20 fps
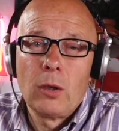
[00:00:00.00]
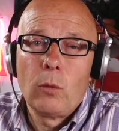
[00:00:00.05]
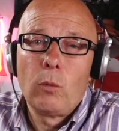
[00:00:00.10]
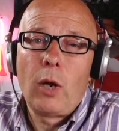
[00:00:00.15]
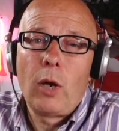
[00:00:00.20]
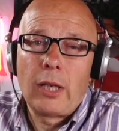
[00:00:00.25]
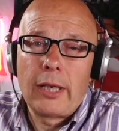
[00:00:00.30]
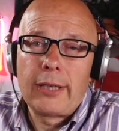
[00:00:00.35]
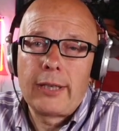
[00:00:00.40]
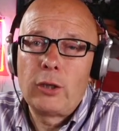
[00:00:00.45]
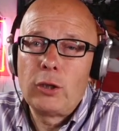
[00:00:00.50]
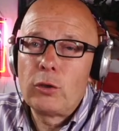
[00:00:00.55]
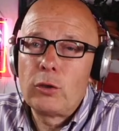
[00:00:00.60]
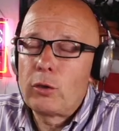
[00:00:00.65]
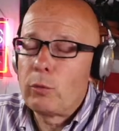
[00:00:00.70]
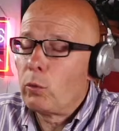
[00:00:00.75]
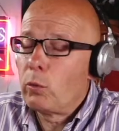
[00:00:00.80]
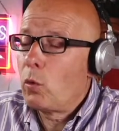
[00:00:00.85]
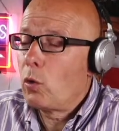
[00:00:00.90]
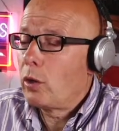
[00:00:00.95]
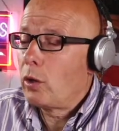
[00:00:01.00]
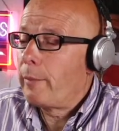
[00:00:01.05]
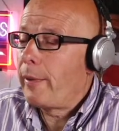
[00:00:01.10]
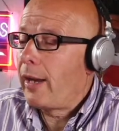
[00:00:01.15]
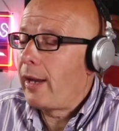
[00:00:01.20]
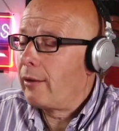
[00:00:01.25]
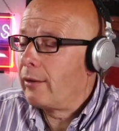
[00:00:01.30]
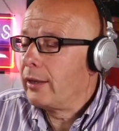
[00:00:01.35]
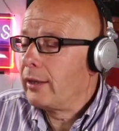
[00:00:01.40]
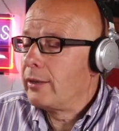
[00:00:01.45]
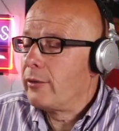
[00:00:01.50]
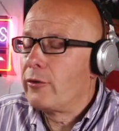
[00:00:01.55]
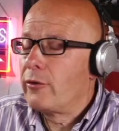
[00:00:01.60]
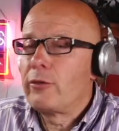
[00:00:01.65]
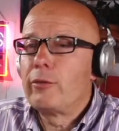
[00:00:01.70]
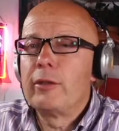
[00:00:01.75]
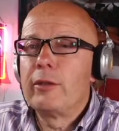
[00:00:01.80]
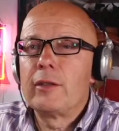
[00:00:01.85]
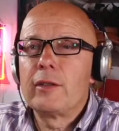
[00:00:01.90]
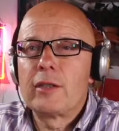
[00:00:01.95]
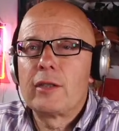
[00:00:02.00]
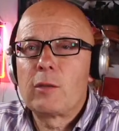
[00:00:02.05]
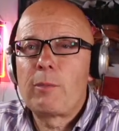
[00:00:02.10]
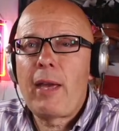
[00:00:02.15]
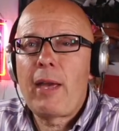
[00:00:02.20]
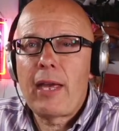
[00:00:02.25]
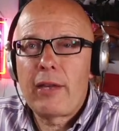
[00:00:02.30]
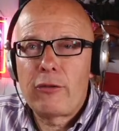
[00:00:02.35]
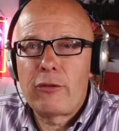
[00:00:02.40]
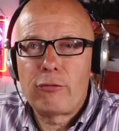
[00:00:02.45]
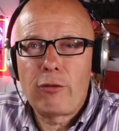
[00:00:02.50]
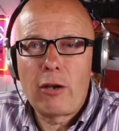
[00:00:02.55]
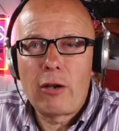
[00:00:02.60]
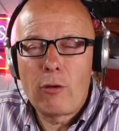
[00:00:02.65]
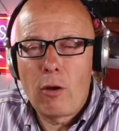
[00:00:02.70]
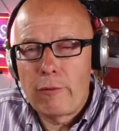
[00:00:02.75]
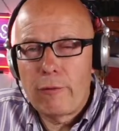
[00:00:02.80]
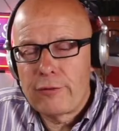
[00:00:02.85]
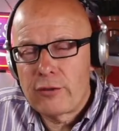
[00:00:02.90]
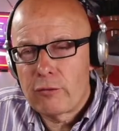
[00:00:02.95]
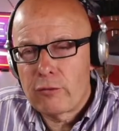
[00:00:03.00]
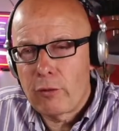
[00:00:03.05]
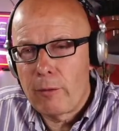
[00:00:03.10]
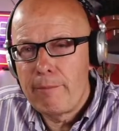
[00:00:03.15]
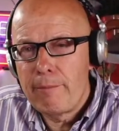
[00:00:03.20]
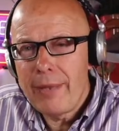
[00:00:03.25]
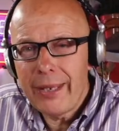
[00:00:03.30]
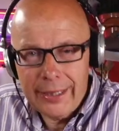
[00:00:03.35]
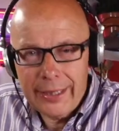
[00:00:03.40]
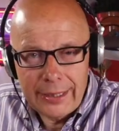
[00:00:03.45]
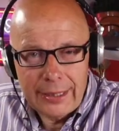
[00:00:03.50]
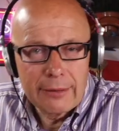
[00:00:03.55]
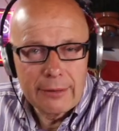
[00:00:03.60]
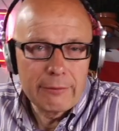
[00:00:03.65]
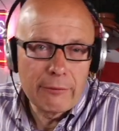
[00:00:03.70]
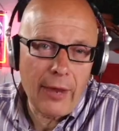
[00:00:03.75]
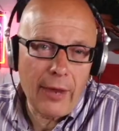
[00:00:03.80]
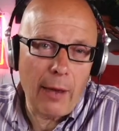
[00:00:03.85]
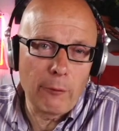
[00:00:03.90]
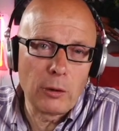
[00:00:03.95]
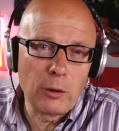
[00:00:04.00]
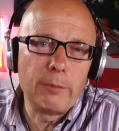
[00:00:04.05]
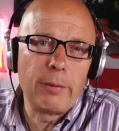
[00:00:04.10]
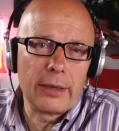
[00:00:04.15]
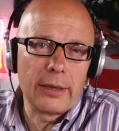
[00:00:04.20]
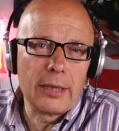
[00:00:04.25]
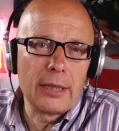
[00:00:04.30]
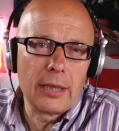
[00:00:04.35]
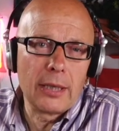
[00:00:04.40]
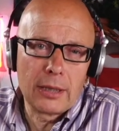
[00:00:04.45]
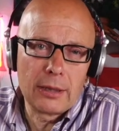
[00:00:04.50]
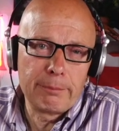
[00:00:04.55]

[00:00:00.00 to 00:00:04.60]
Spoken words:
Well, they could walk about in spare throw-offs from me. That would be a